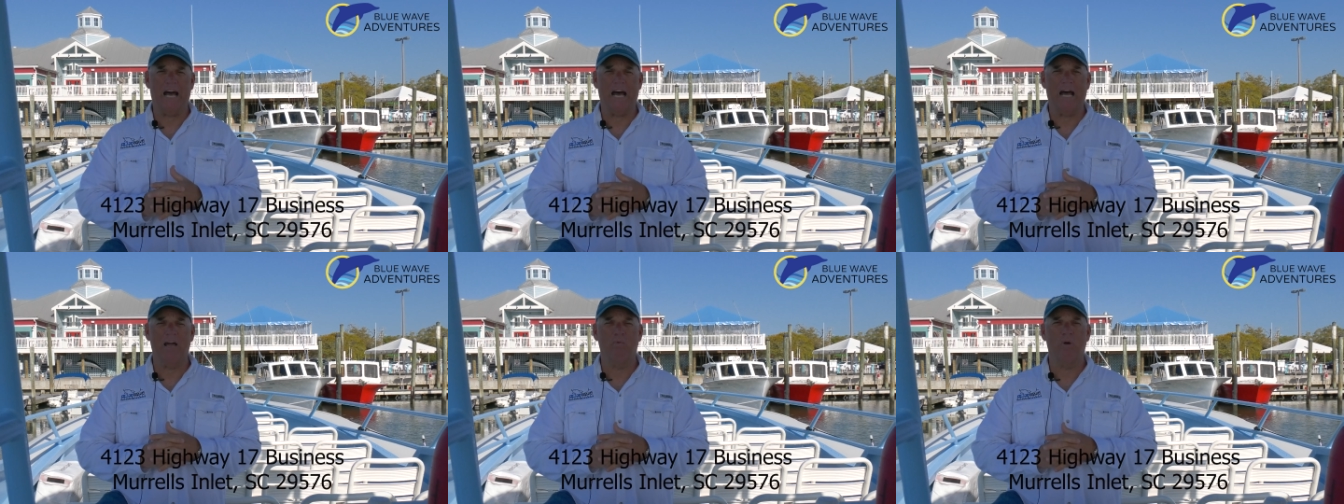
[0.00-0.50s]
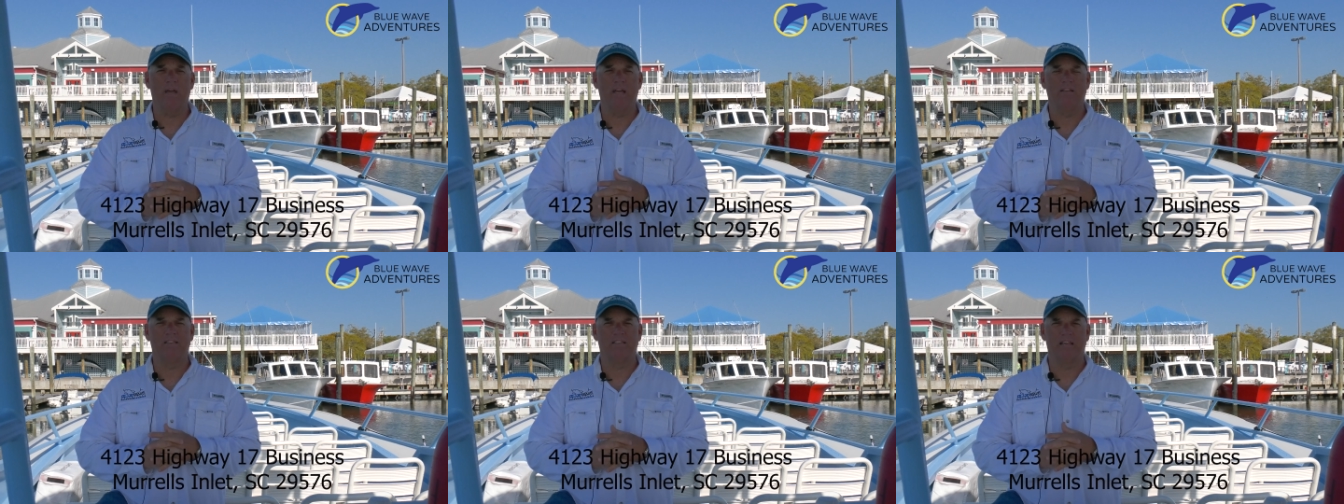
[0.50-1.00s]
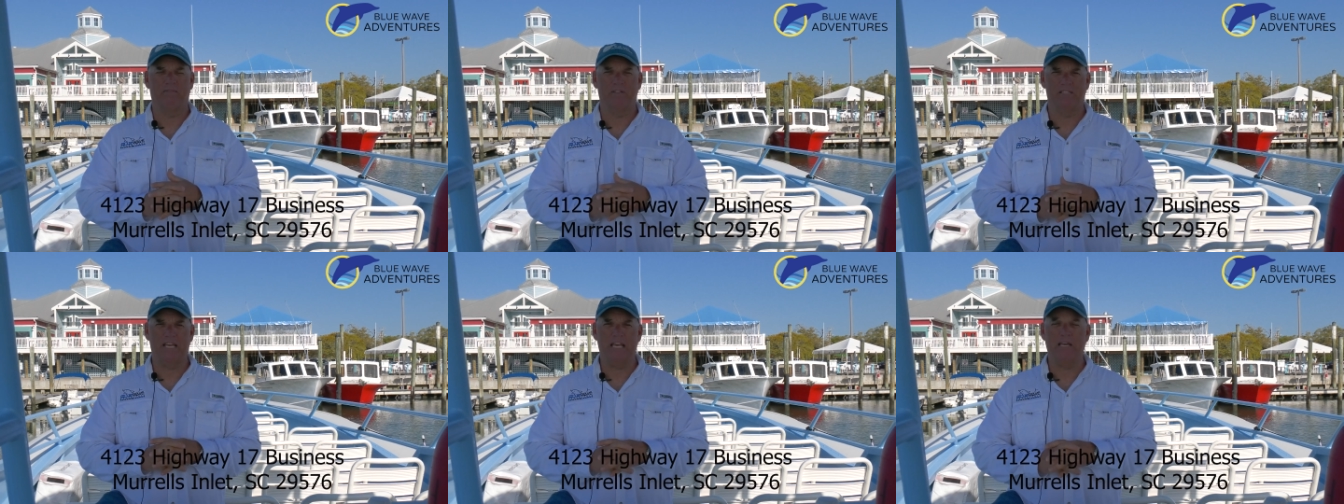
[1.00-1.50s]
Highway
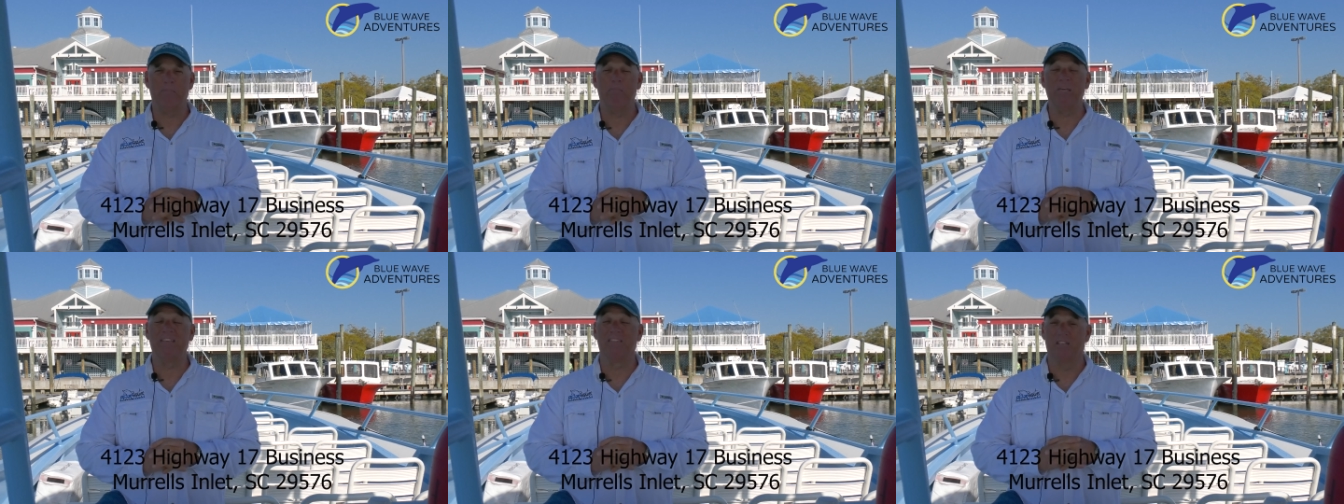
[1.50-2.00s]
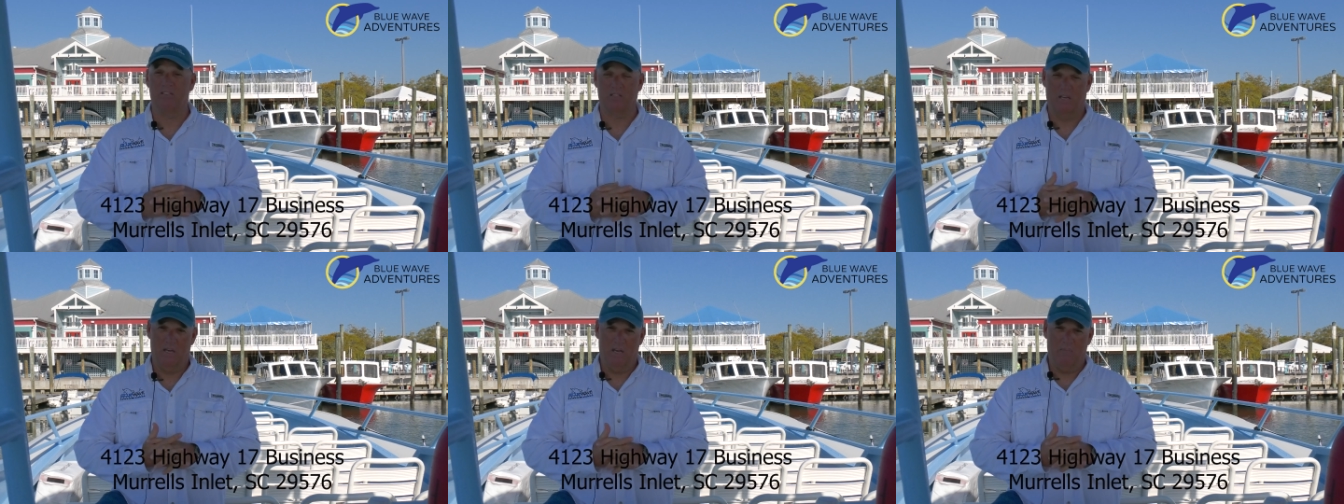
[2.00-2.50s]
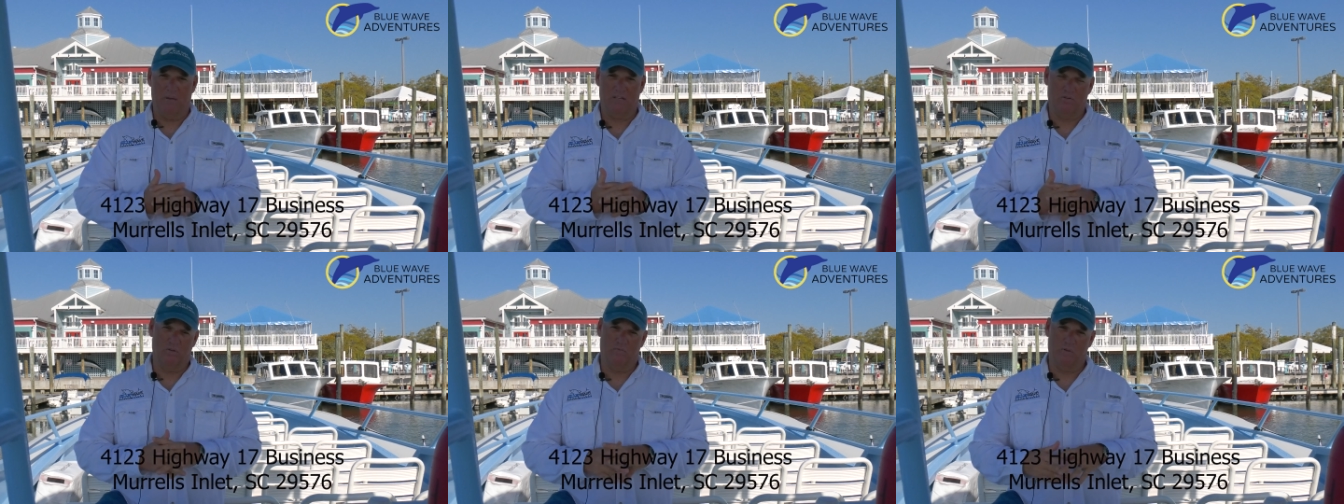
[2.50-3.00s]
17 Business. Make
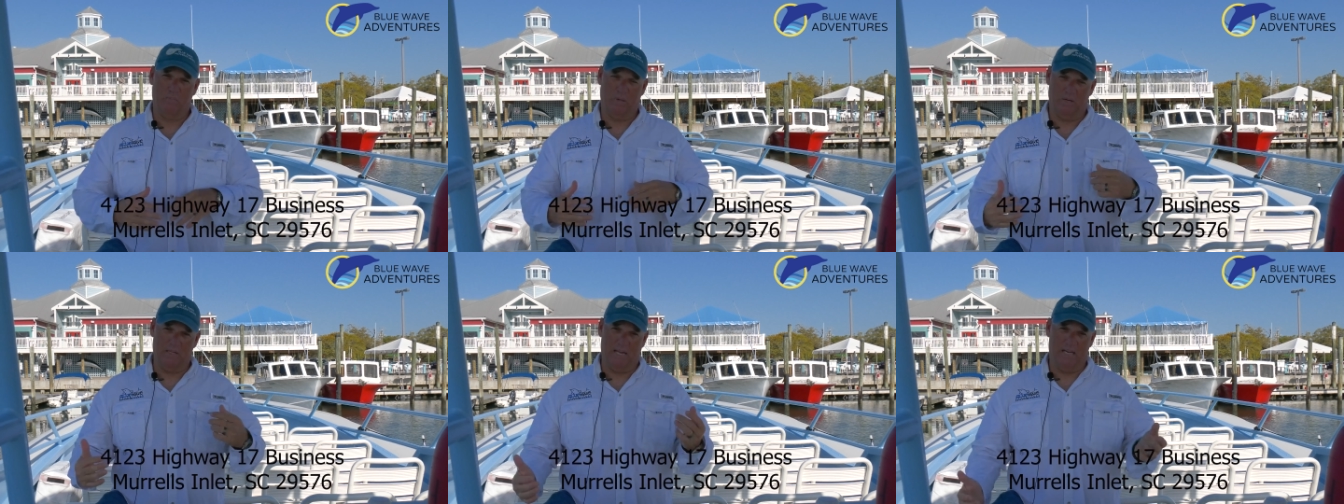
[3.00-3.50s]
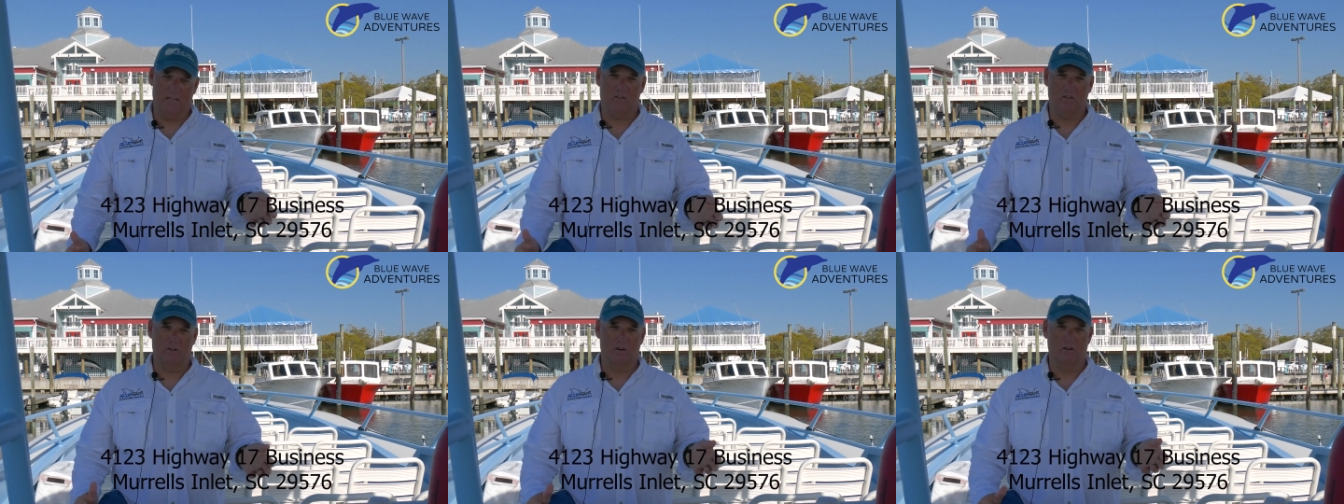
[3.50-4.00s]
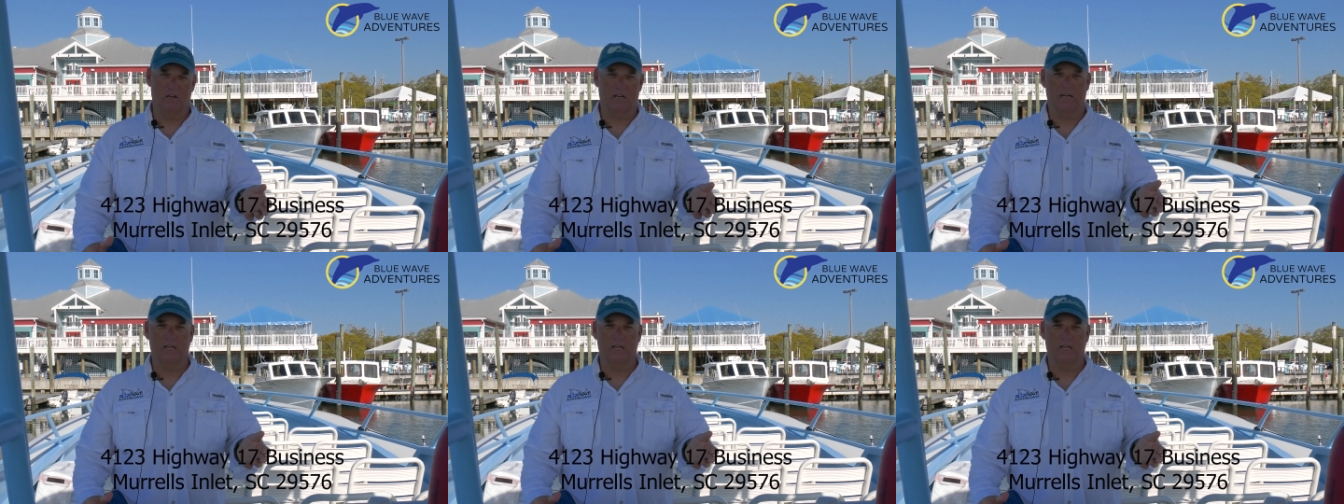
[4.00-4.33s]
sure if you plug that into your